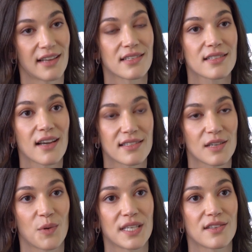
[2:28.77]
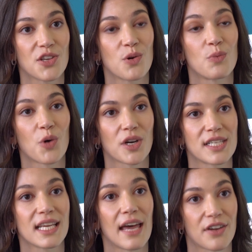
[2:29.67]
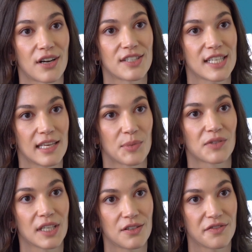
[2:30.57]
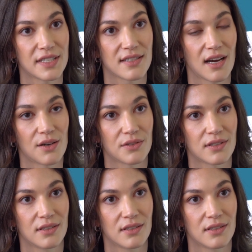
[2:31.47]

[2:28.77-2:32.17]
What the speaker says: and discussing ways that you can work together to keep your legal fees down.